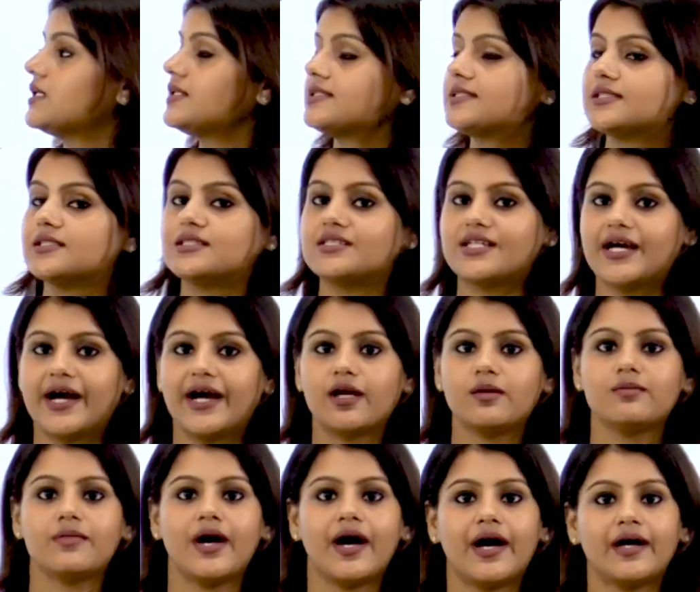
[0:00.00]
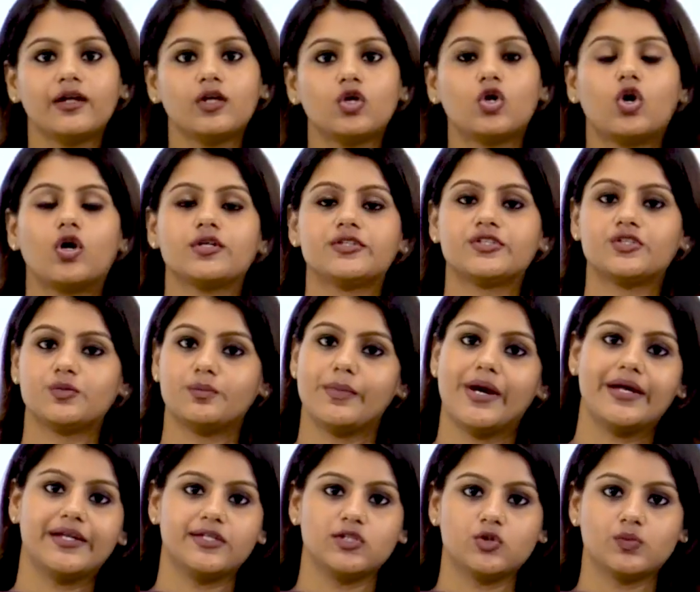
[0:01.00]
is the time and cost
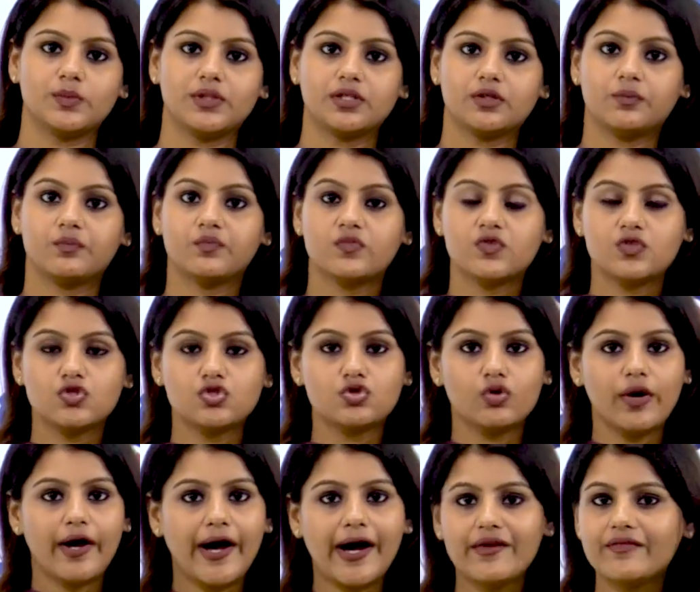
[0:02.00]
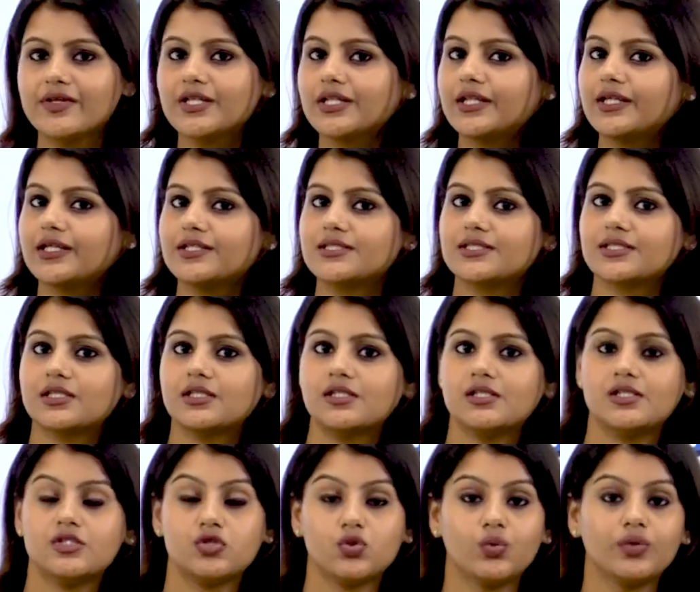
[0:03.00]
management. So having these
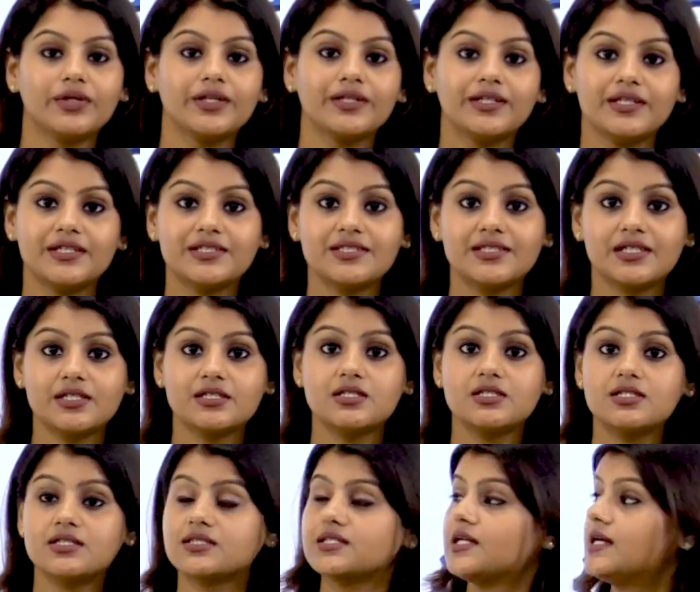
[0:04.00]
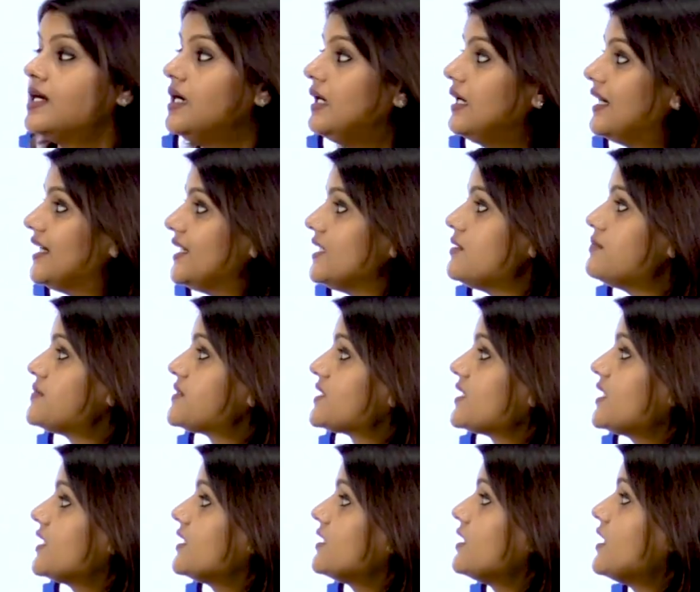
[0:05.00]
skills, owning these skills helps
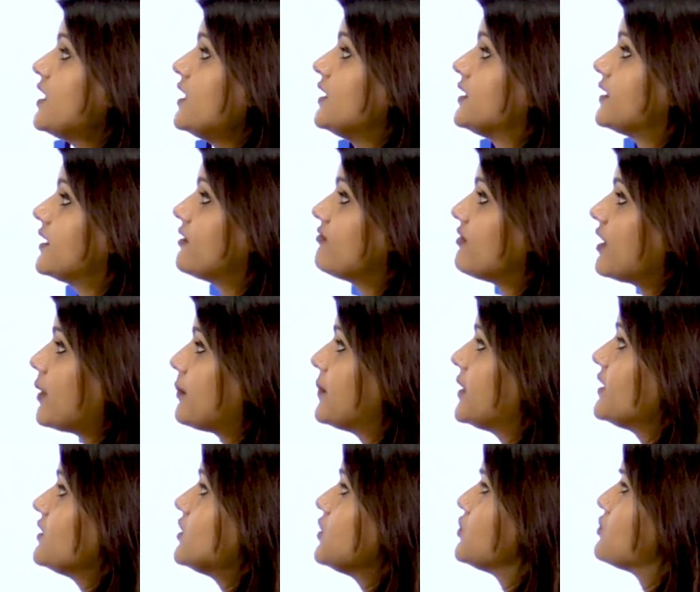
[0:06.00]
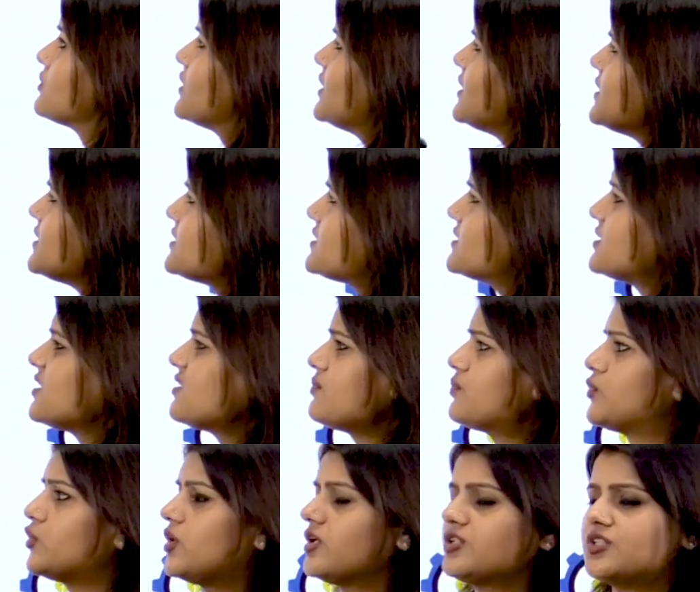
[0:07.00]
in developing the realistic
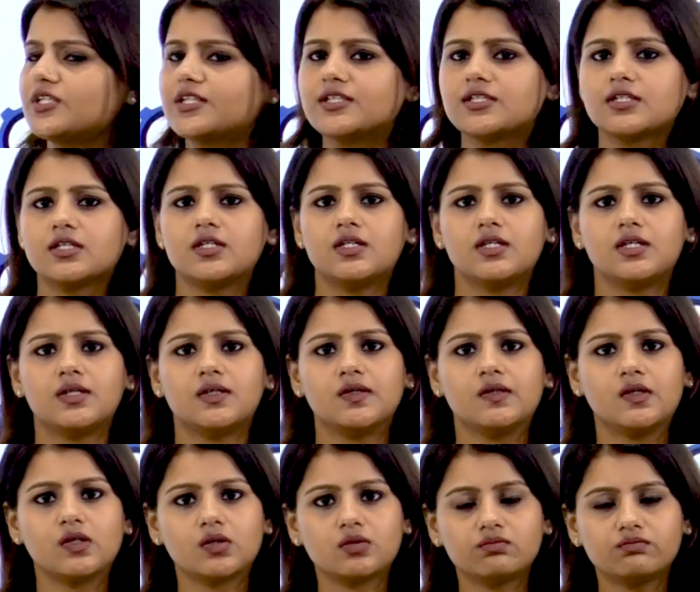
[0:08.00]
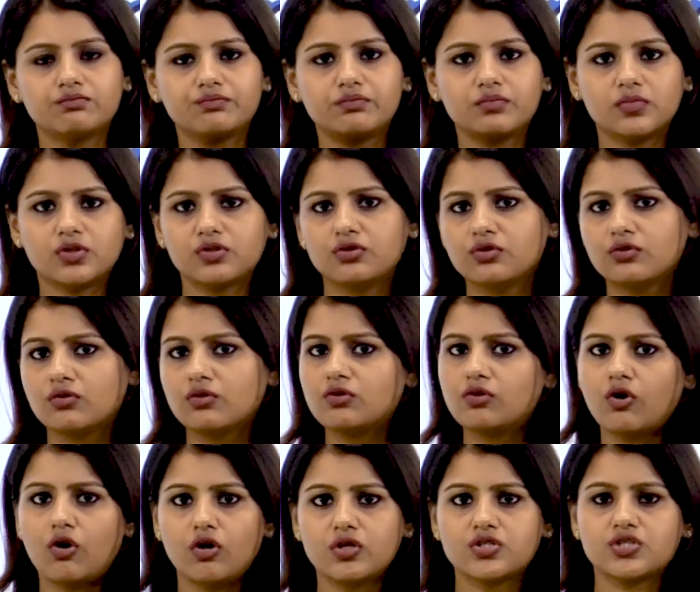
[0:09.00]
project,
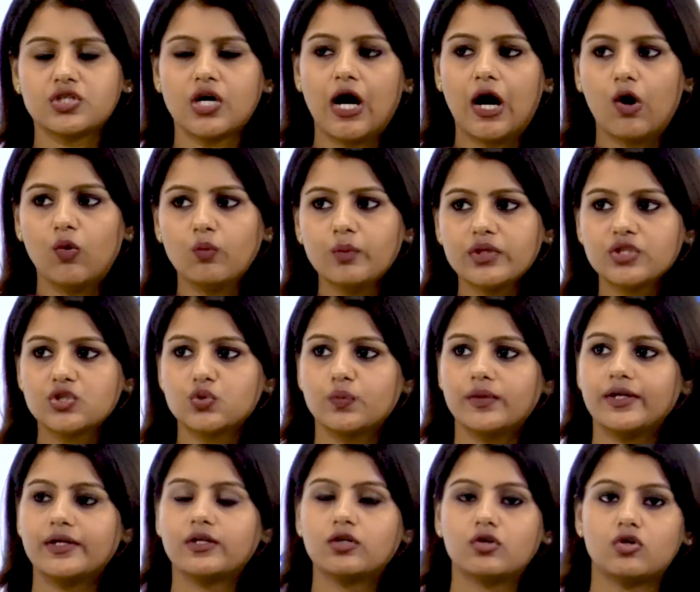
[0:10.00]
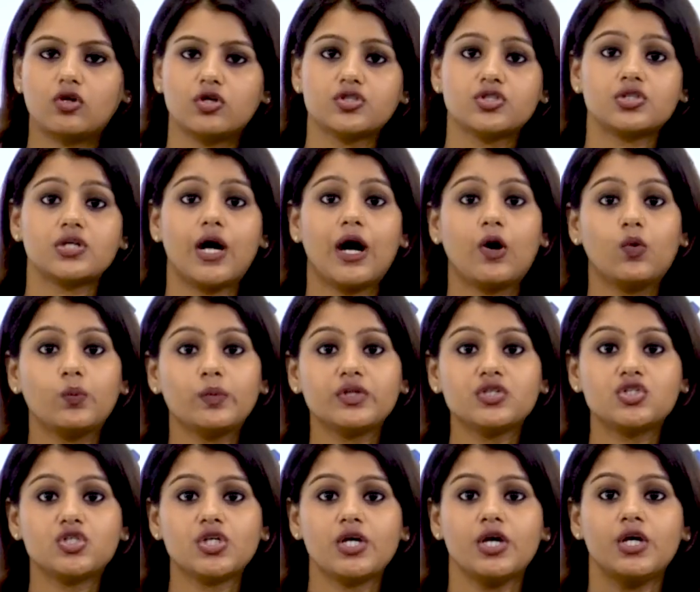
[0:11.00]
cost, how much will it cost, how
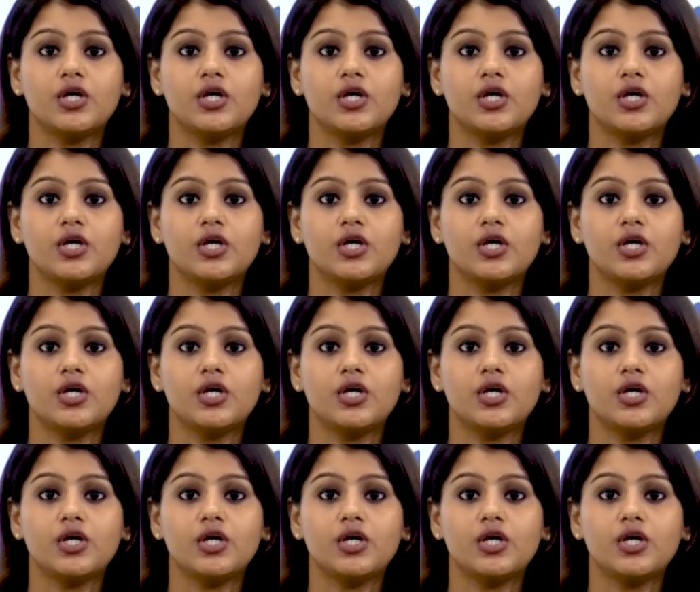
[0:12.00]
much